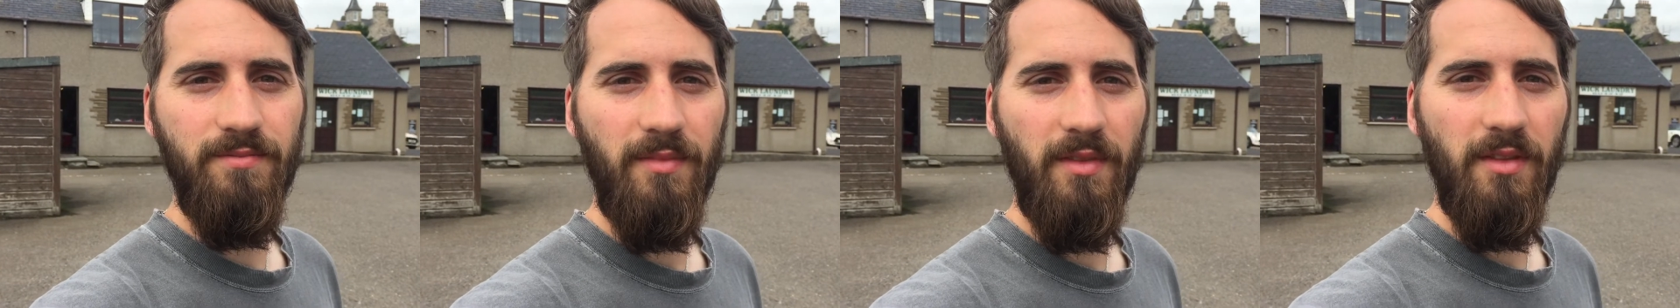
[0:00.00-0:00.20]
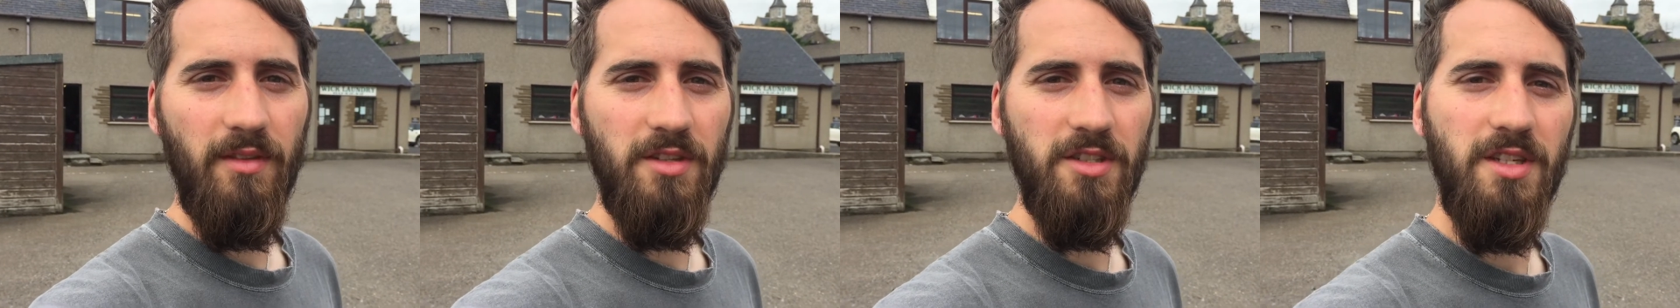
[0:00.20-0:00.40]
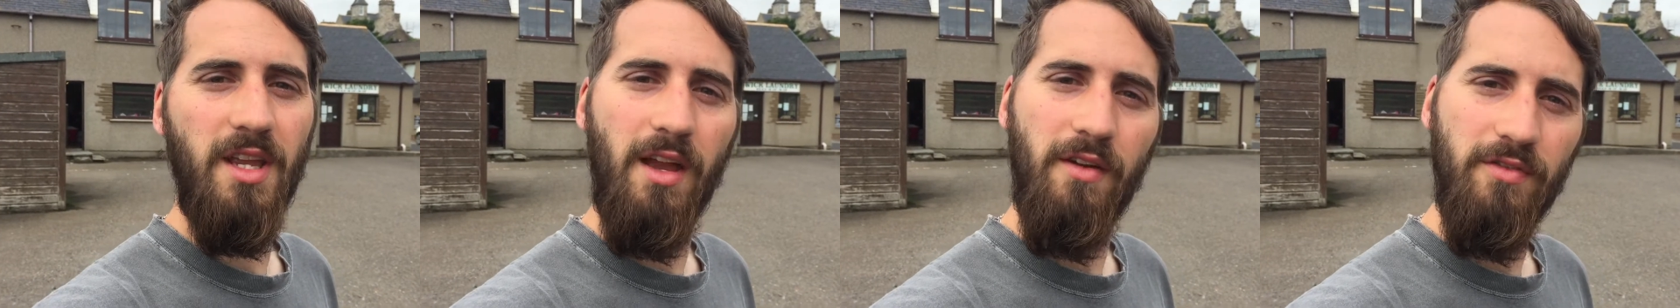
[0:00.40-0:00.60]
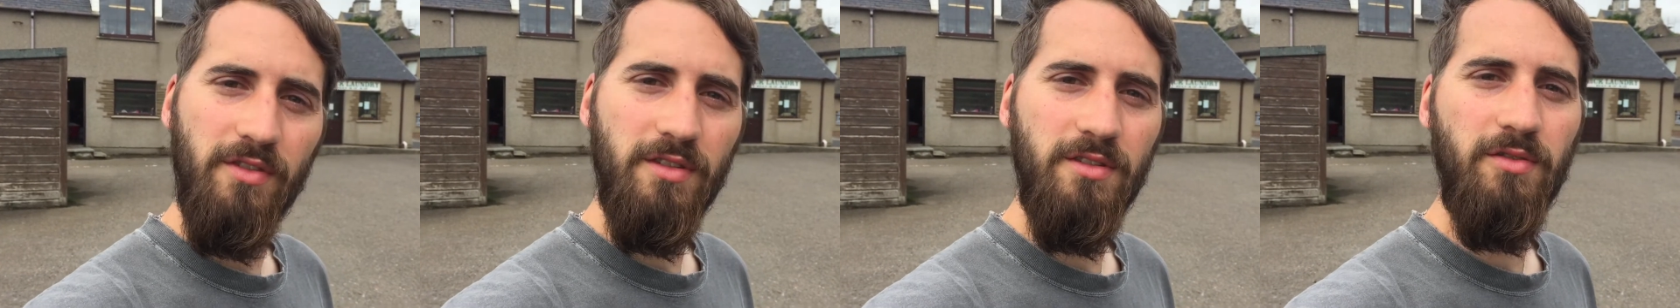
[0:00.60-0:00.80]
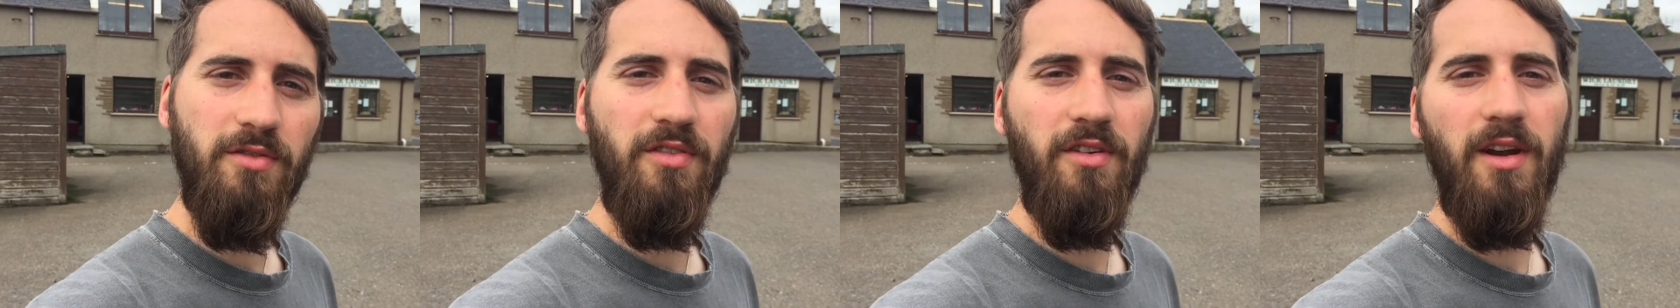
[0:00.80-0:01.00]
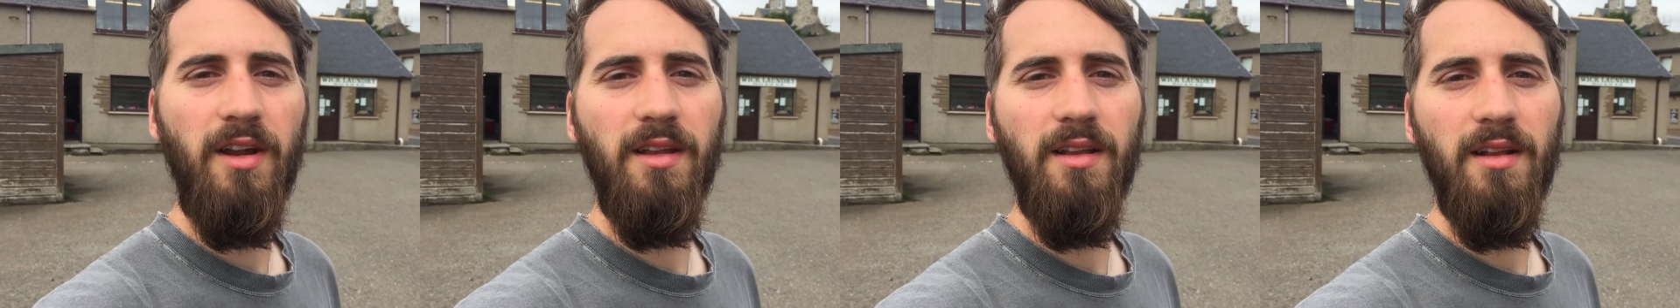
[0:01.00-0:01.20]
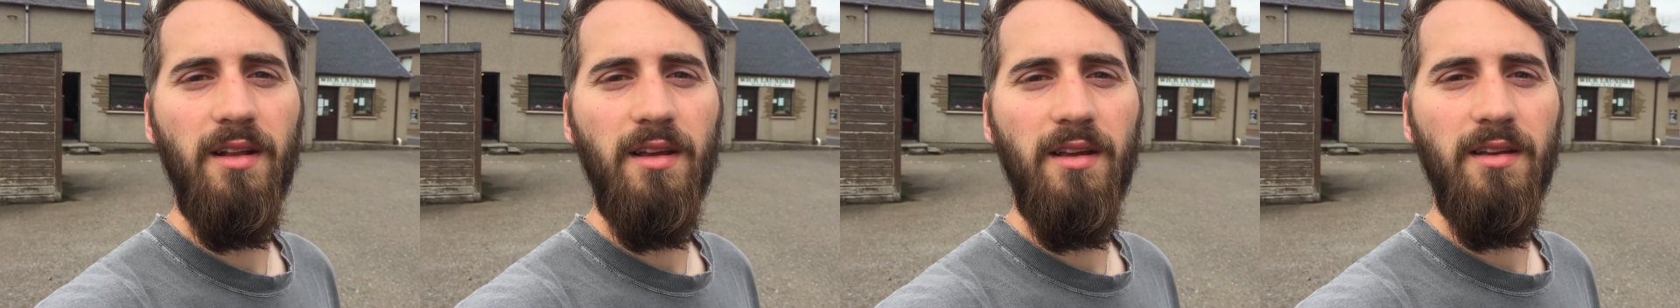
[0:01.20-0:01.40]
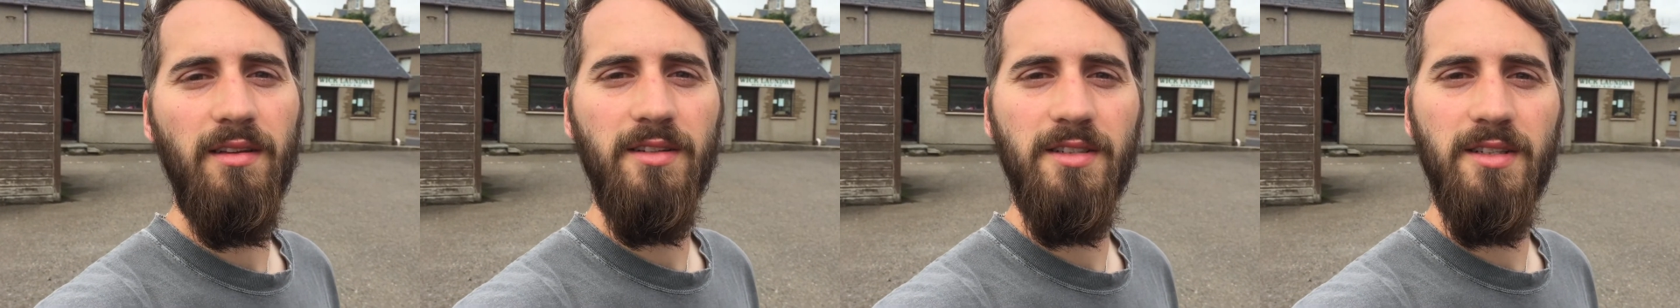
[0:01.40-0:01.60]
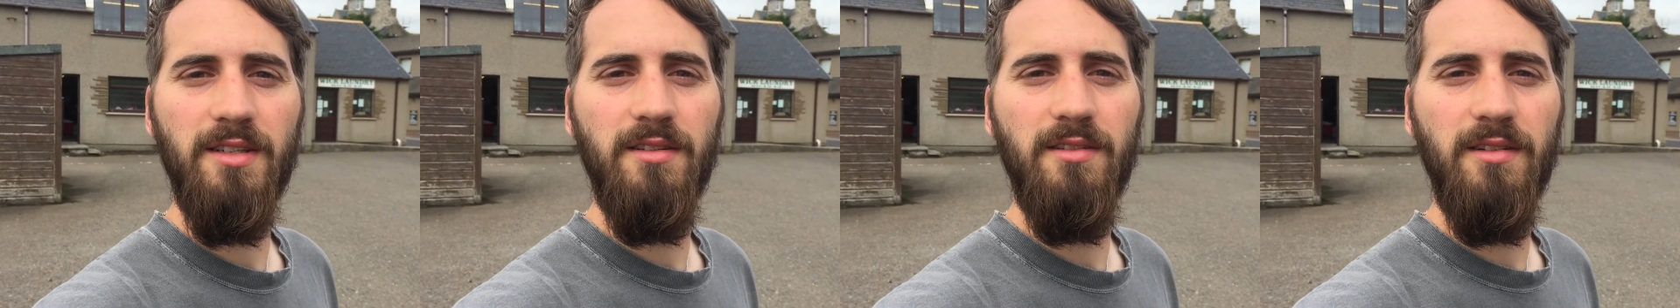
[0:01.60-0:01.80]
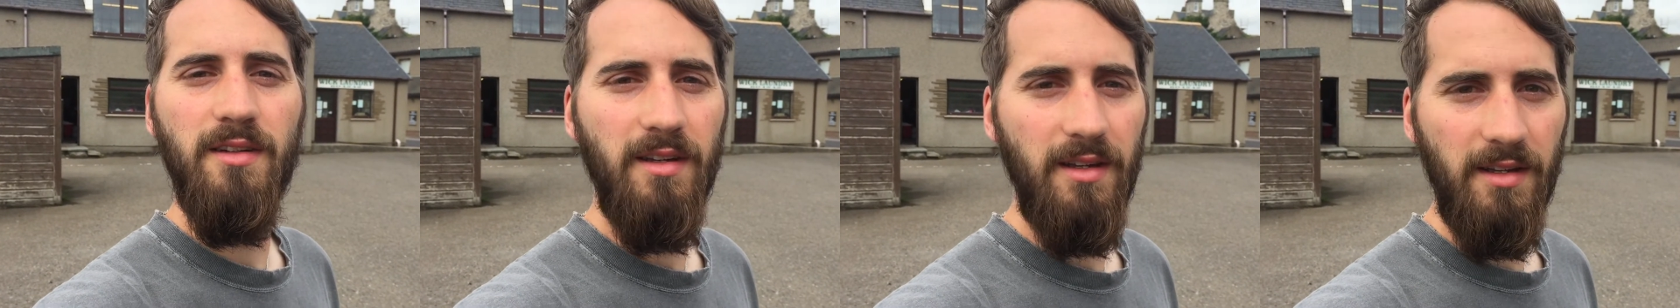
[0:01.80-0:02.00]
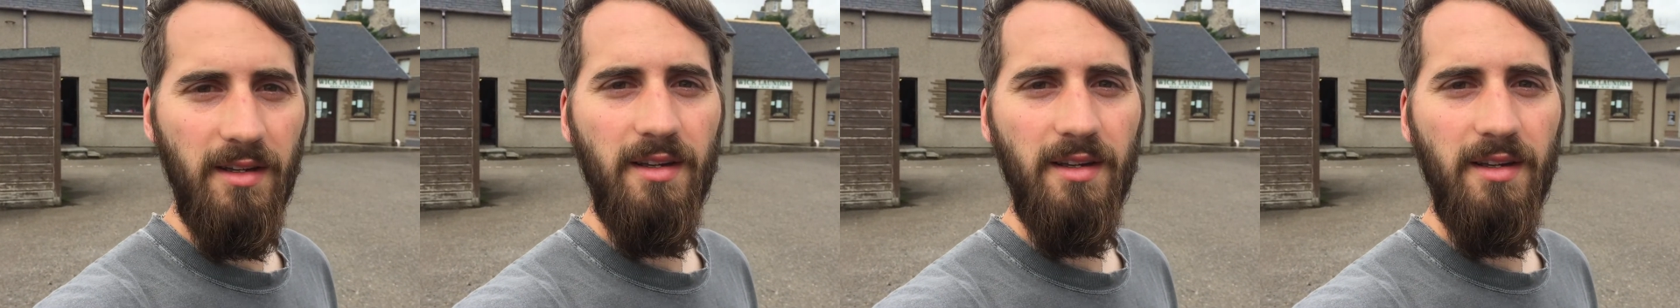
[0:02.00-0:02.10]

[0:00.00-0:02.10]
The staff is friendly, so